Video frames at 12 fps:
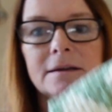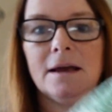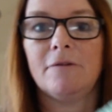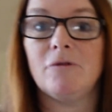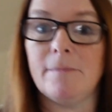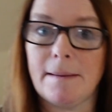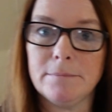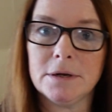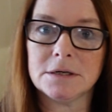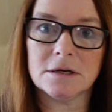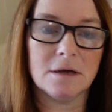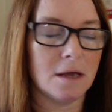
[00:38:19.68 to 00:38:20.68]
I've
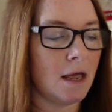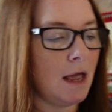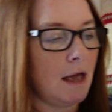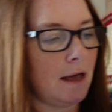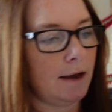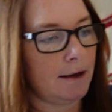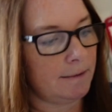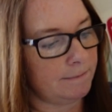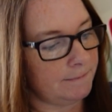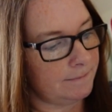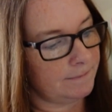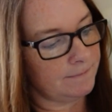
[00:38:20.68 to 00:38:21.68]
remembered.
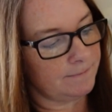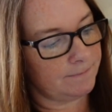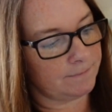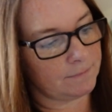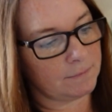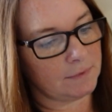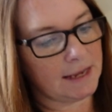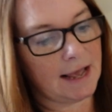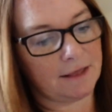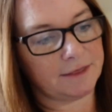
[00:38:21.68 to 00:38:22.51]
Yeah,